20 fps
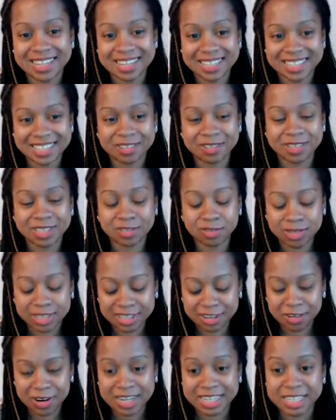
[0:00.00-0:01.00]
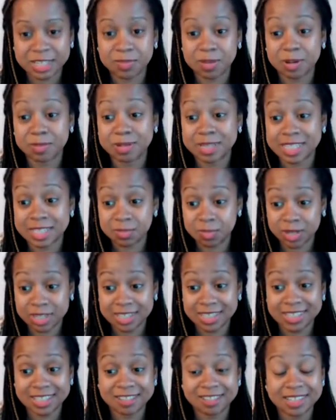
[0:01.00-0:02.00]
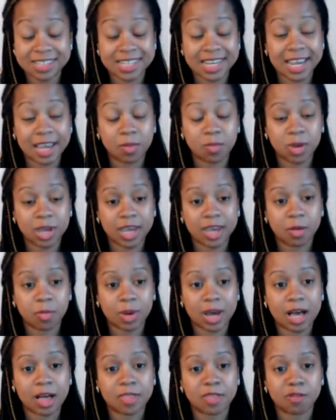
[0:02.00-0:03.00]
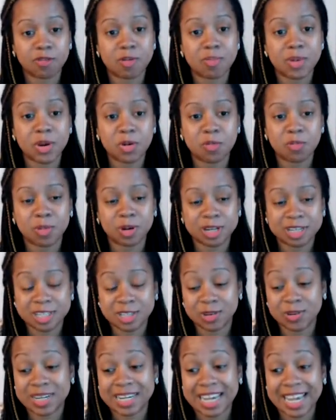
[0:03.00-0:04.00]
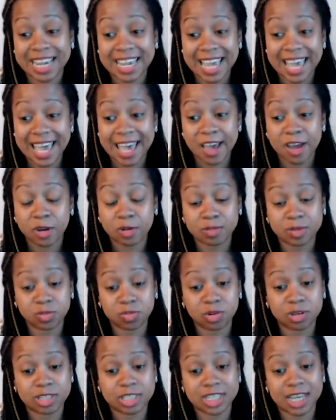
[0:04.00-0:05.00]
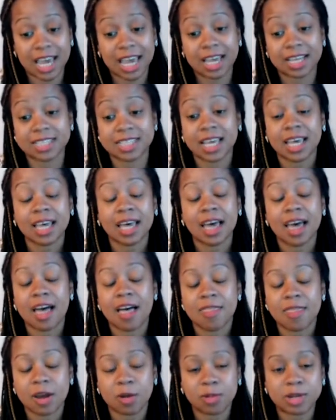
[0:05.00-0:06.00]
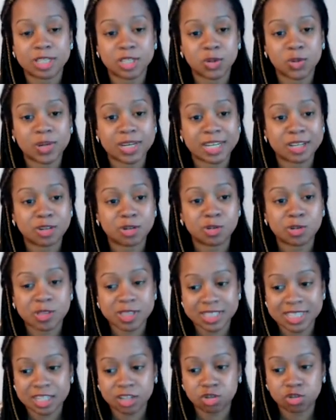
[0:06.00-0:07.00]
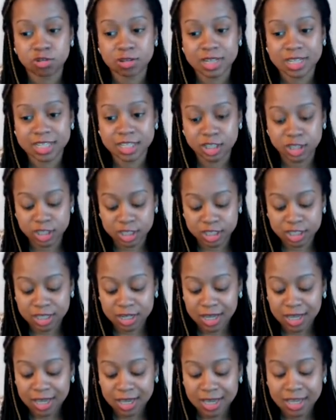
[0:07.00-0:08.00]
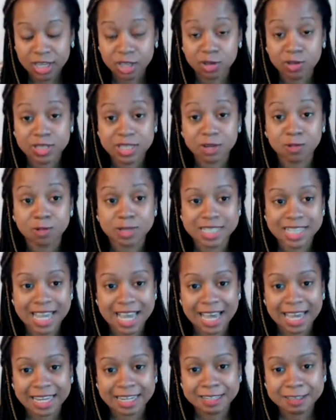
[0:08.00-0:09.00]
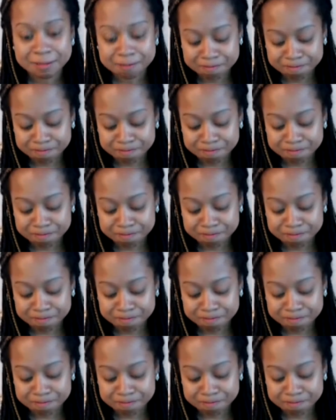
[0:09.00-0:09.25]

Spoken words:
So it's really great to be able to speak to you today a bit about the remote monitoring in care homes project that we're doing in North Central London using Whzan.